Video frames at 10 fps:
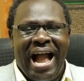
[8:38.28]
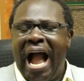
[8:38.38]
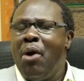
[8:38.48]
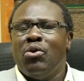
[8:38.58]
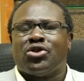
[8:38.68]

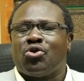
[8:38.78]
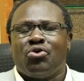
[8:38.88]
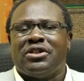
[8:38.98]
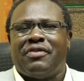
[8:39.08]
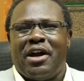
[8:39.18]
I was
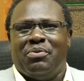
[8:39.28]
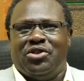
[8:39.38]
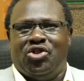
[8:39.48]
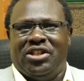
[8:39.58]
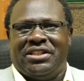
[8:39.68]
crucified
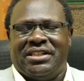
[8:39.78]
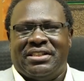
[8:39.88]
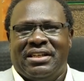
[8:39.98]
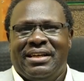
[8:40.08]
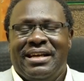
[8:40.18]
with
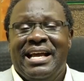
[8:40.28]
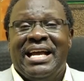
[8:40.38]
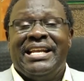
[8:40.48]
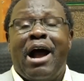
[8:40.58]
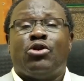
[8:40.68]
Jesus.
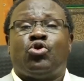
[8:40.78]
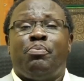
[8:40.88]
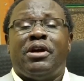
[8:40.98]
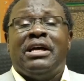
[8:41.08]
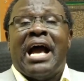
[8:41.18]
Now,
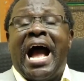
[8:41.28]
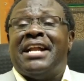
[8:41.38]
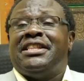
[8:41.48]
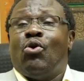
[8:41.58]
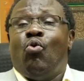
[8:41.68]
to,
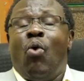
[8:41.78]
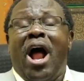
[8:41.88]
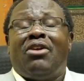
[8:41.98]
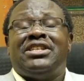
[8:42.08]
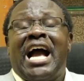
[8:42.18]
and the
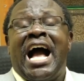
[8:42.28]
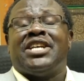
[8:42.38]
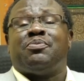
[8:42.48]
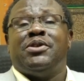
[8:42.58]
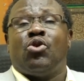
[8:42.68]
world
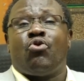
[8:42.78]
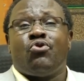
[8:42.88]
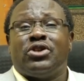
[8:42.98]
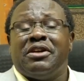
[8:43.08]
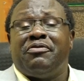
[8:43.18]
has been
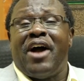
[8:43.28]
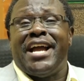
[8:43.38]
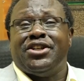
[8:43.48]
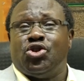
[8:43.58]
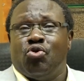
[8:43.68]

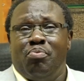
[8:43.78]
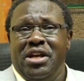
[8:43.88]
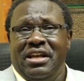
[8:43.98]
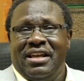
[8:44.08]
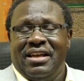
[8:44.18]
crucified to
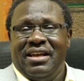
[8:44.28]
me.